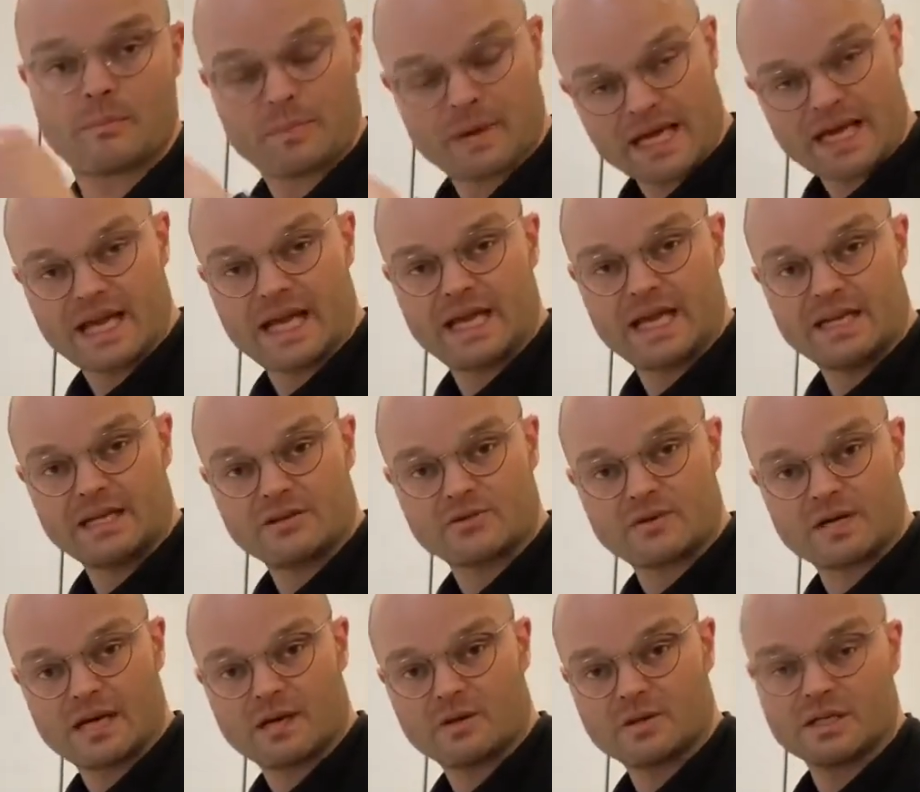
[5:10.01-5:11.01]
by adding
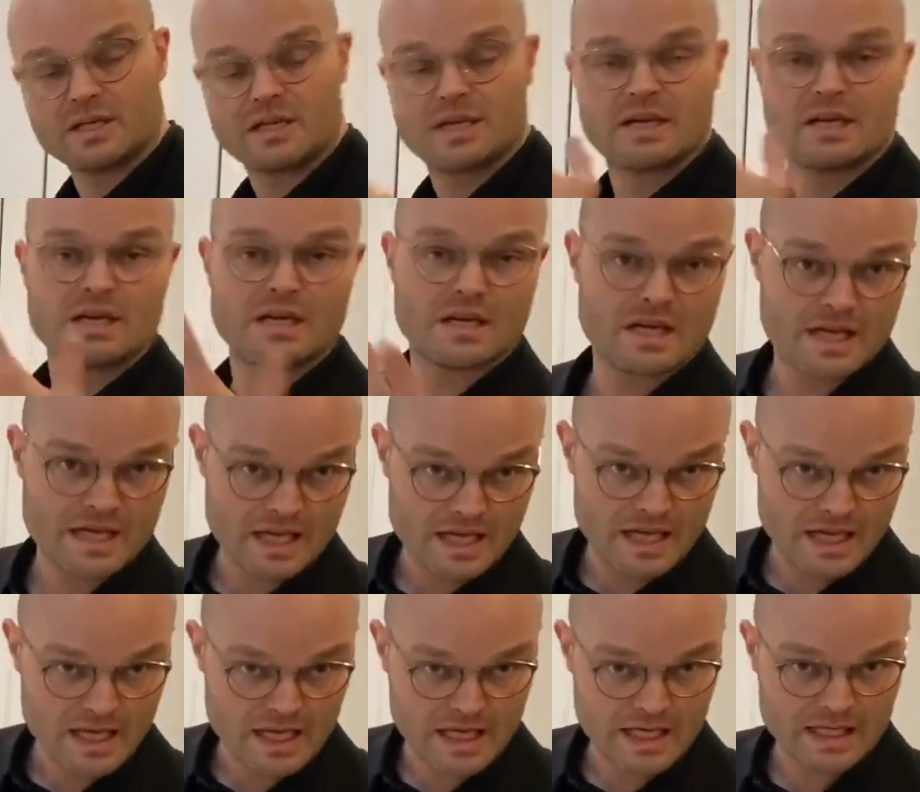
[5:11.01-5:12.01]
ground
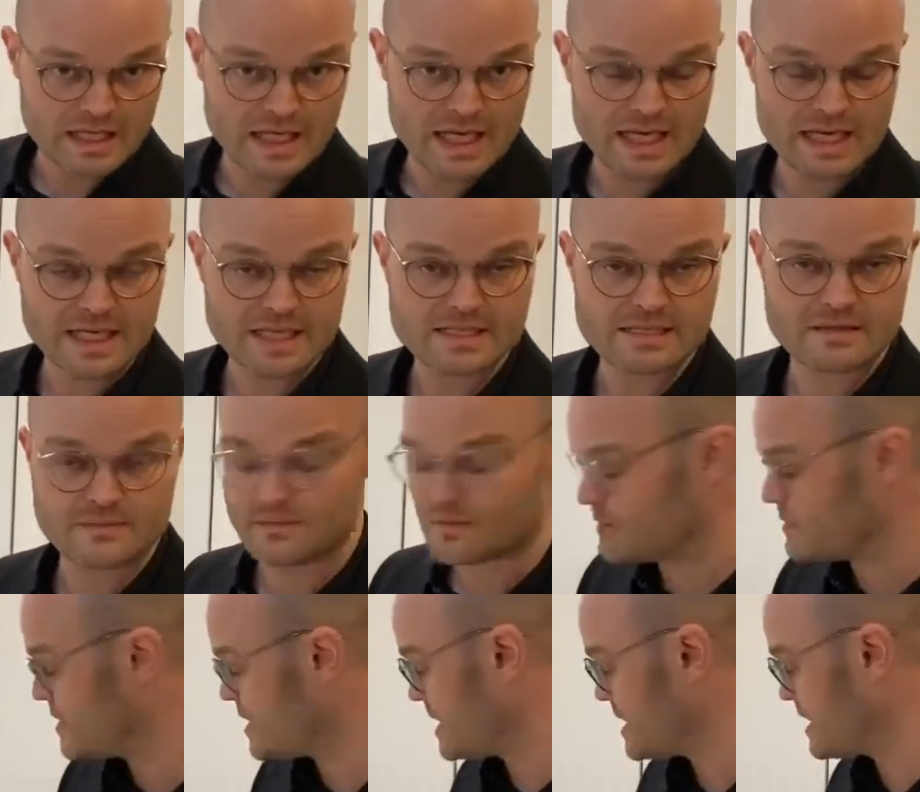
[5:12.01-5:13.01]
and letting some